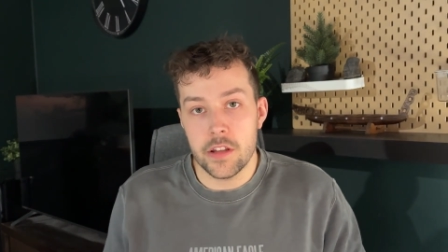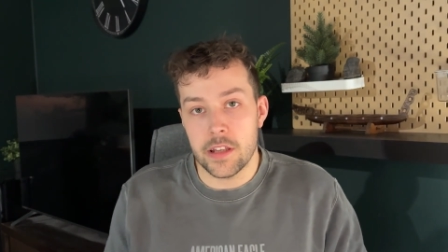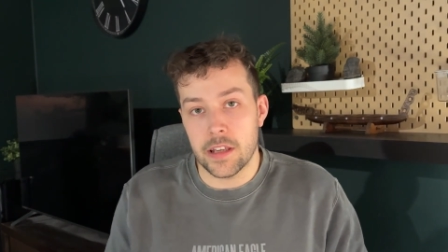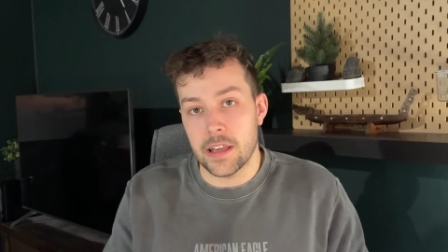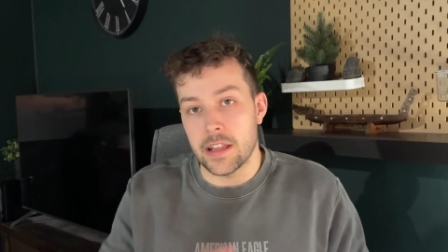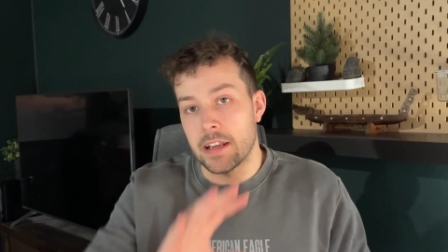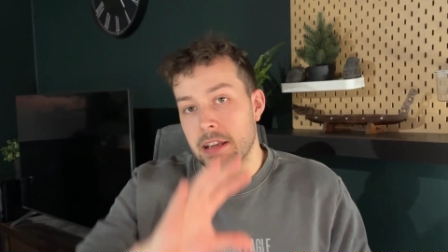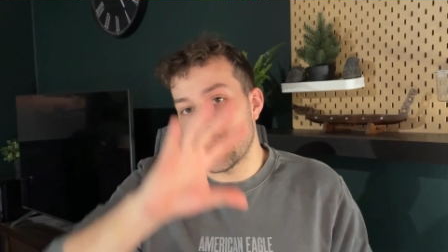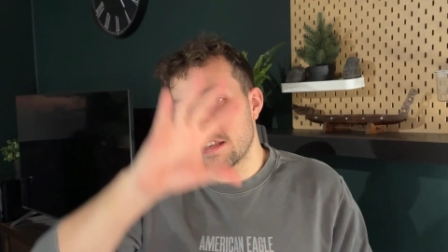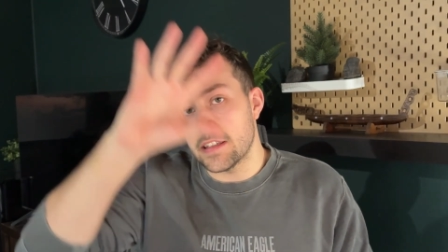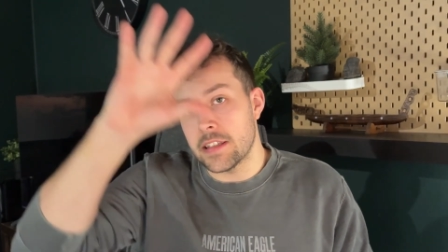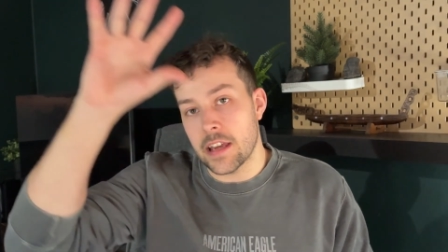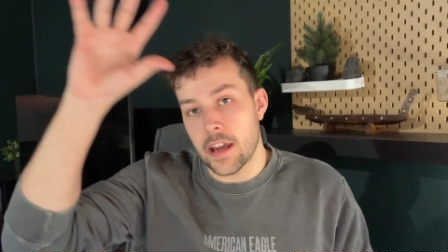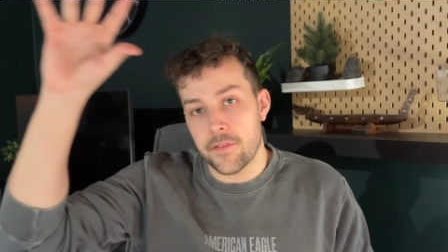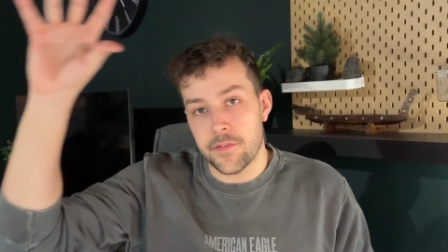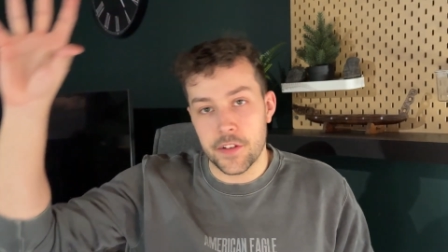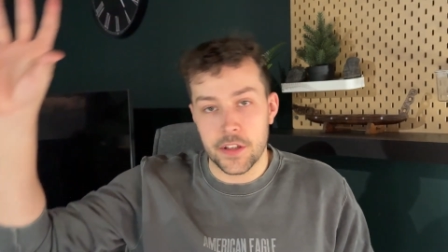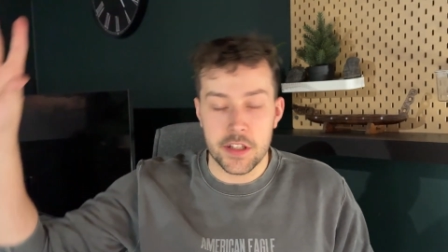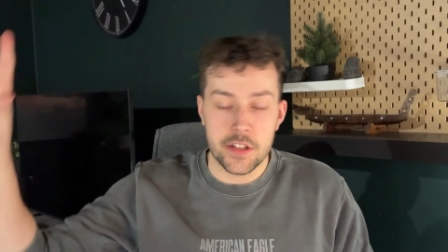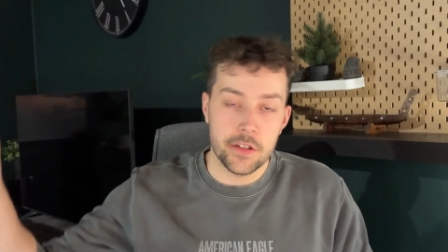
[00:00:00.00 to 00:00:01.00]
to get an
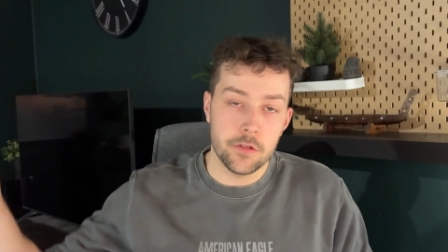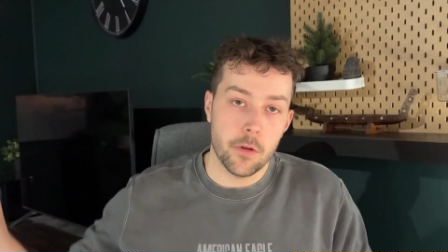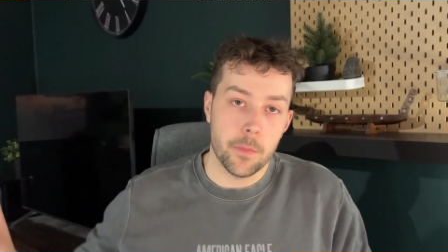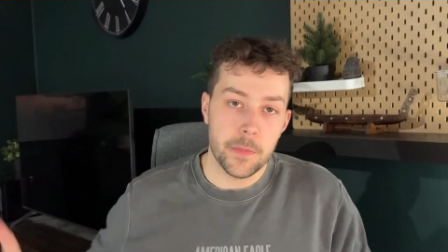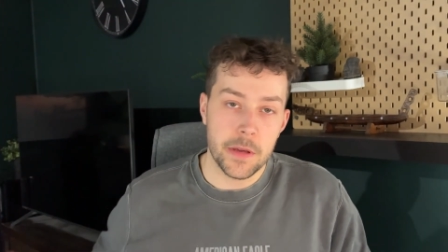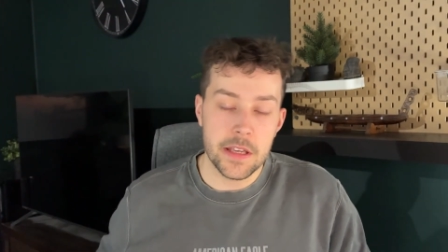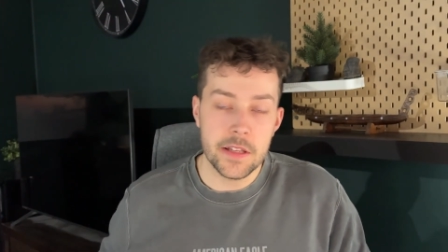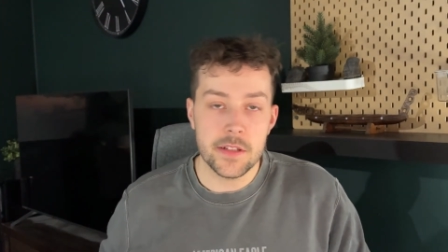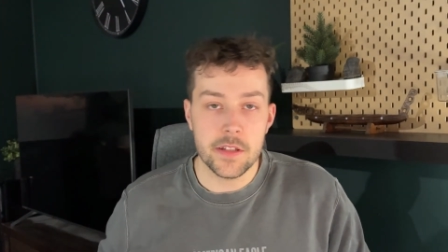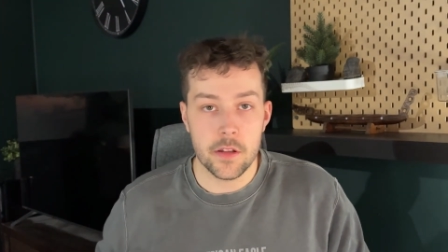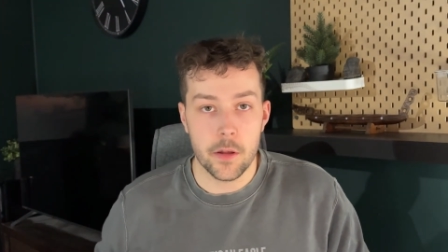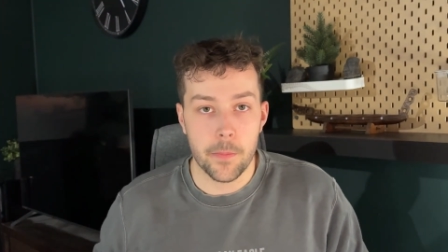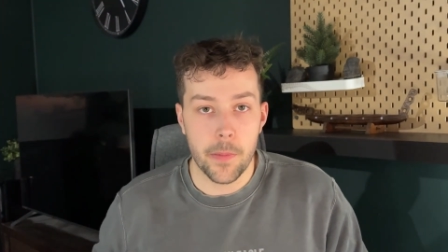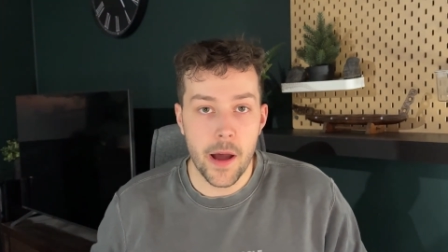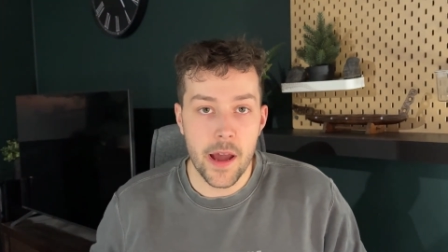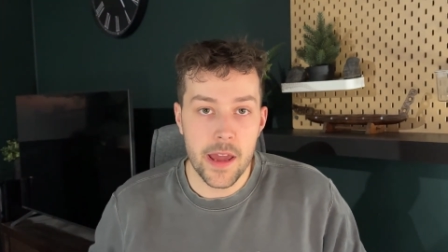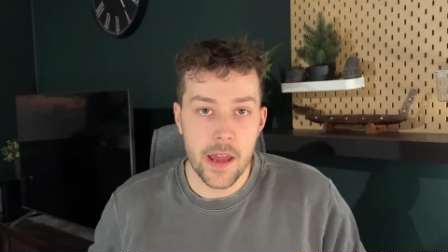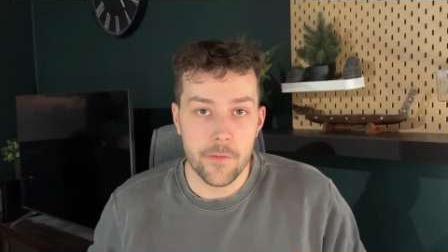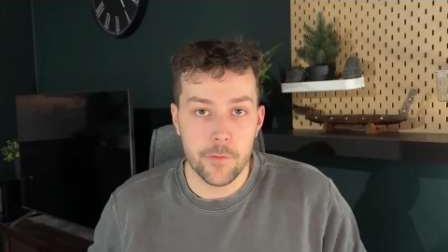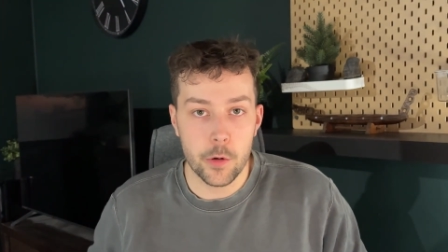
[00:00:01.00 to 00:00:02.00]
ETF that gets you a piece of the
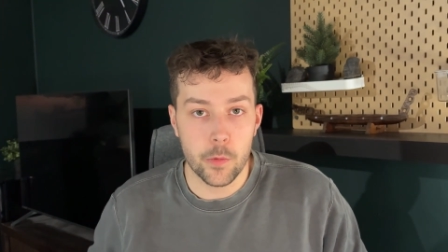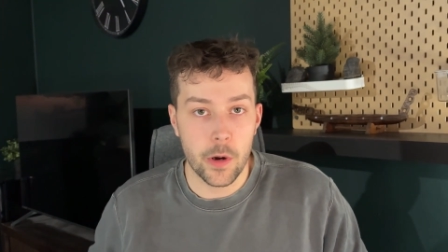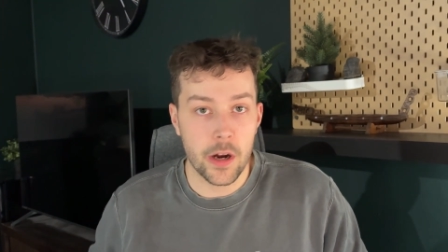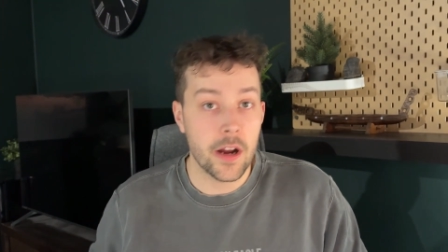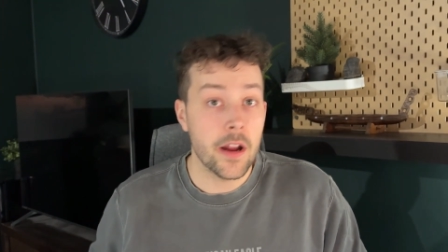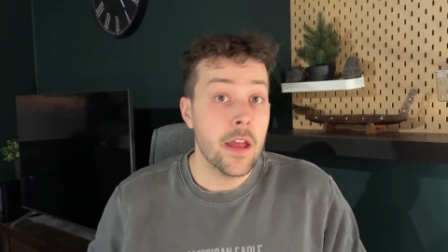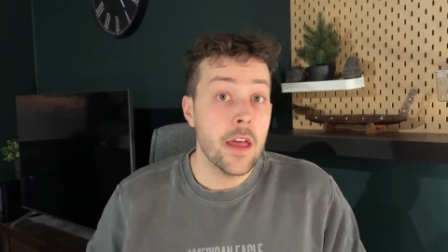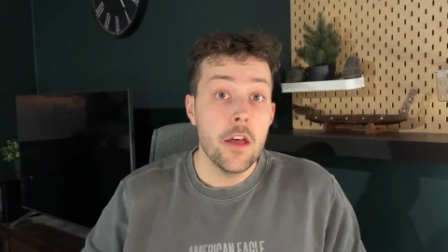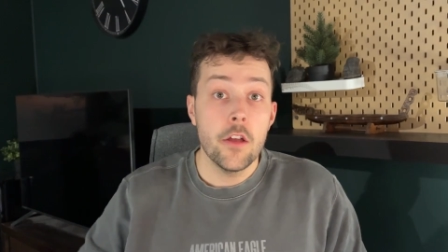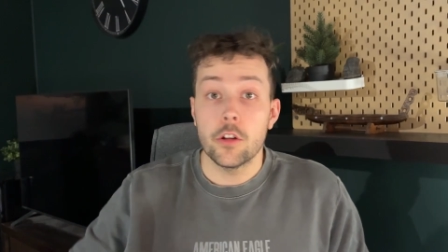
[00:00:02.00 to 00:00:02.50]
pie everywhere.